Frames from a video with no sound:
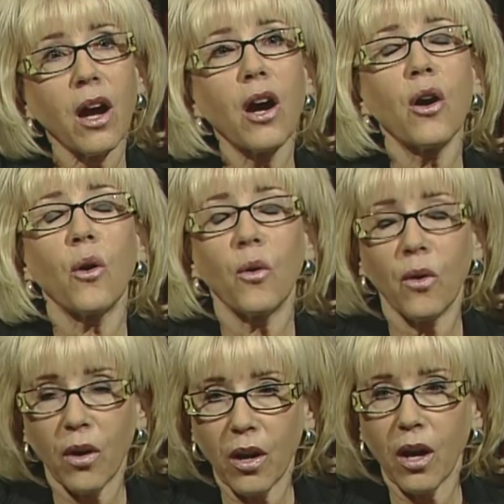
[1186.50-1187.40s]
Oh, make a
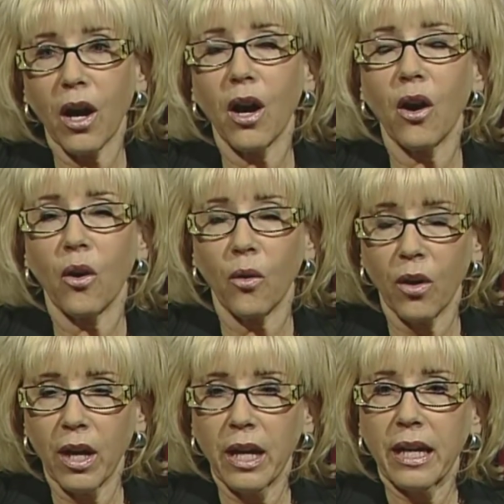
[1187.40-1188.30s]
oh, comment on oh.
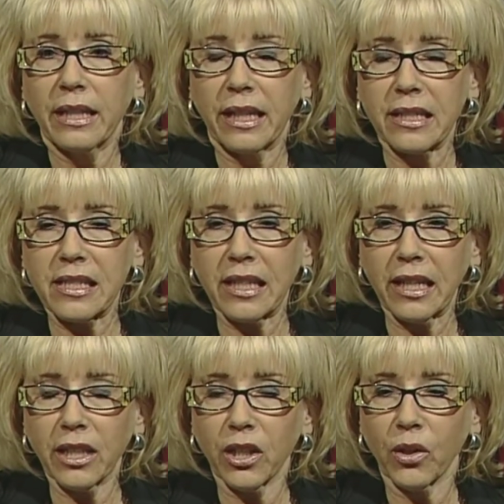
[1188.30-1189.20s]
that. Yes,
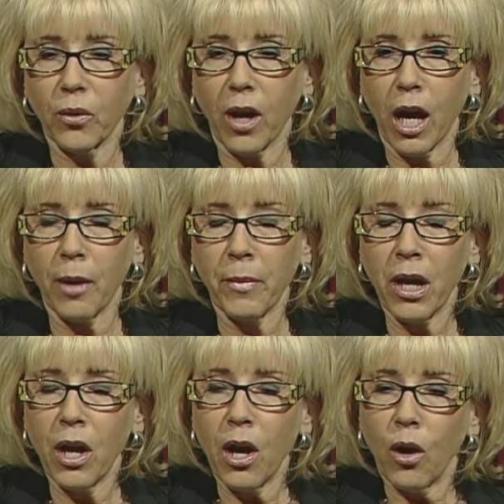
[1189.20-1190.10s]
thank you. Um,
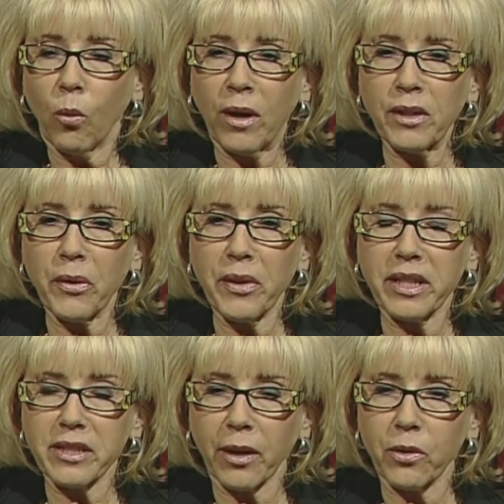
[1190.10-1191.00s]
one of the
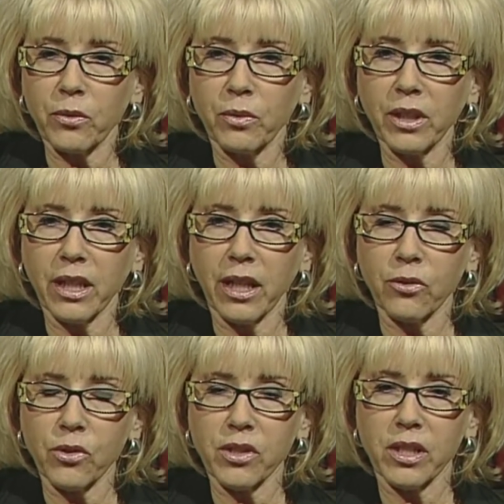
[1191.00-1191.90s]
things I was really
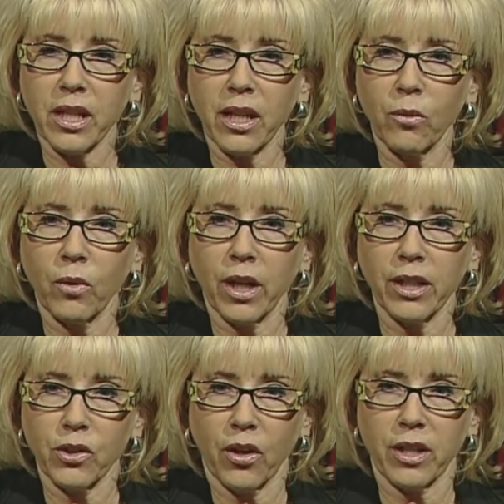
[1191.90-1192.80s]
interested in when
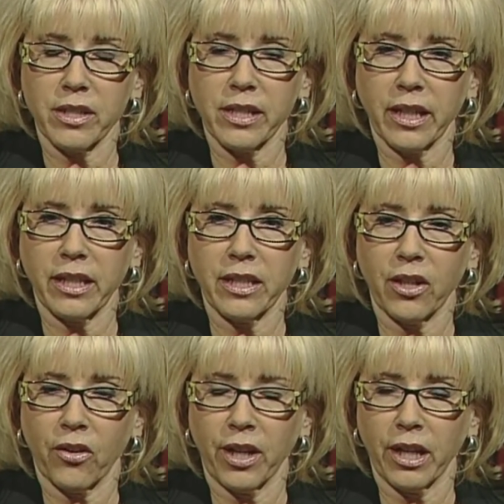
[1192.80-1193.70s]
I taught
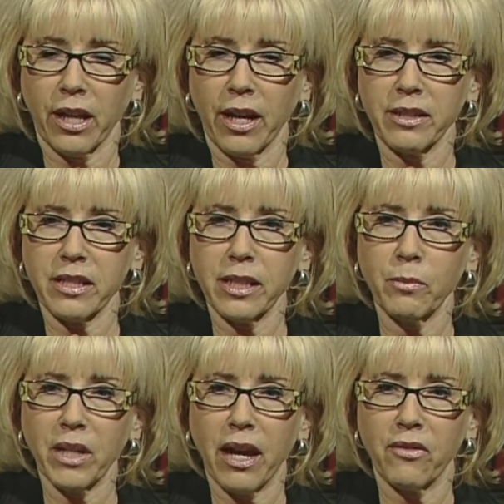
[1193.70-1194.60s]
secondary, and I
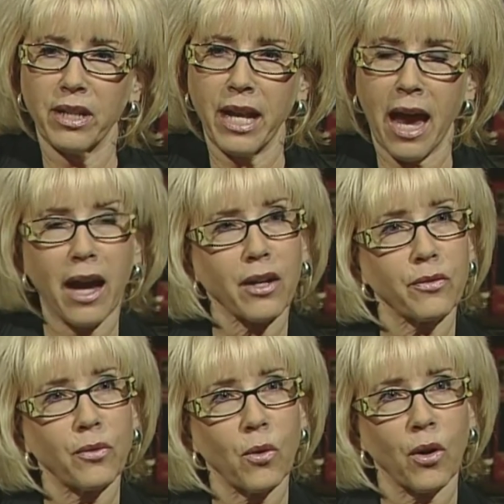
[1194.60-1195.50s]
seemed to have a knack
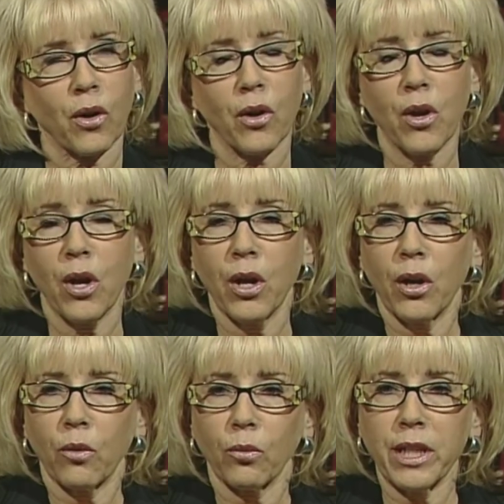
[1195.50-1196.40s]
for
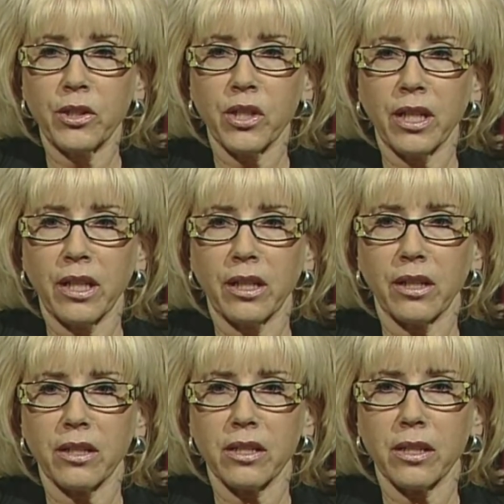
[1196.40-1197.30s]

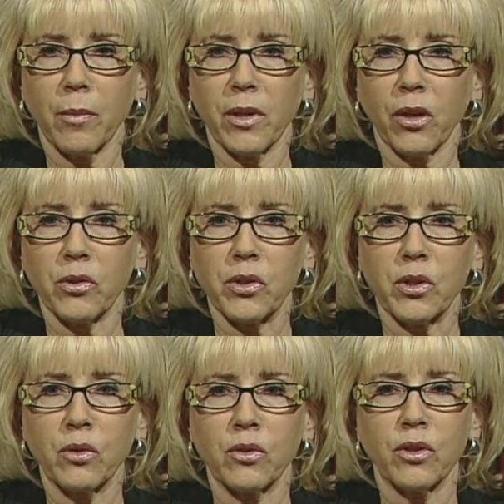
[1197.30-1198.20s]
reaching some of those
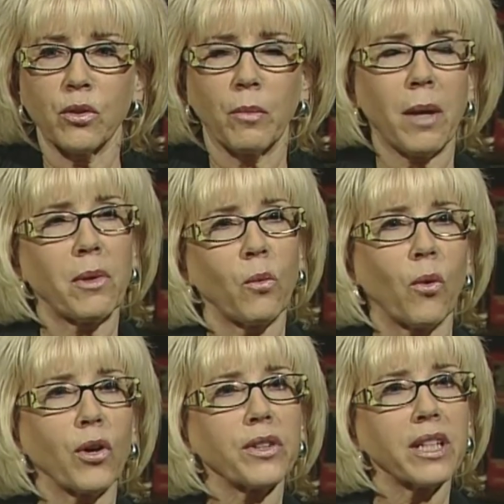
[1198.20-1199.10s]
students who maybe
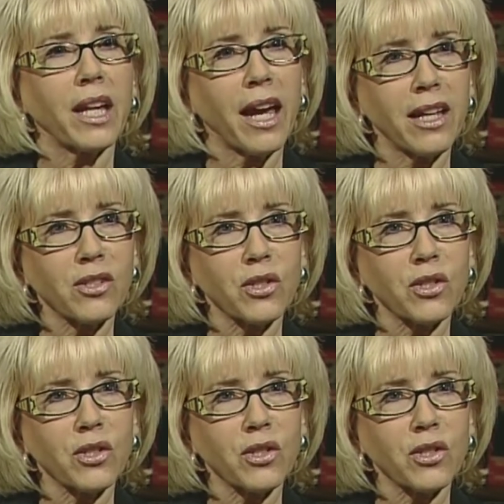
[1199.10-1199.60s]
weren't the A